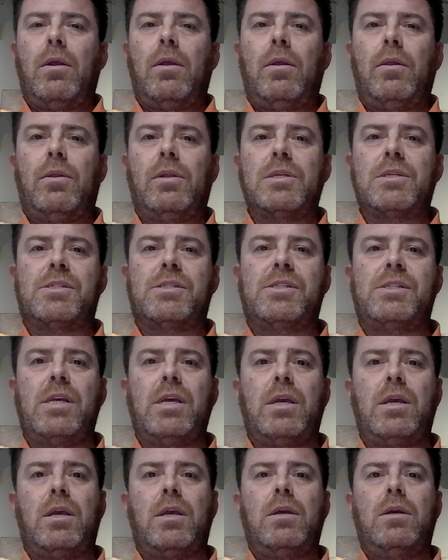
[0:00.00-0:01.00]
The
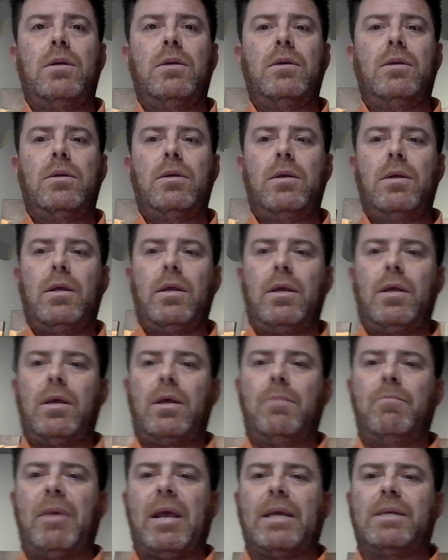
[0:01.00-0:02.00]
C,
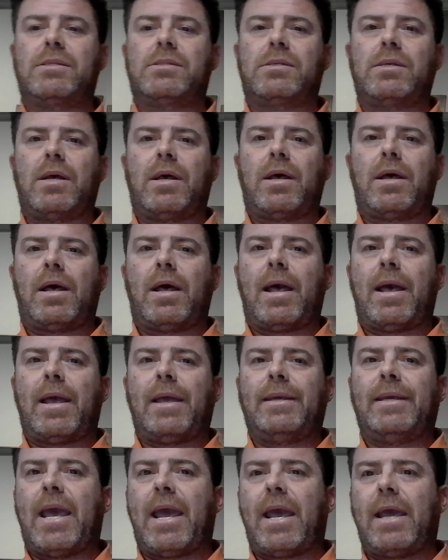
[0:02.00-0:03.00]
it makes a
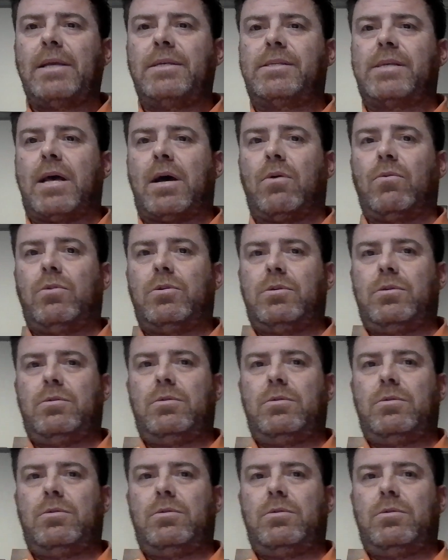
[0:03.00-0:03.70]
K sound.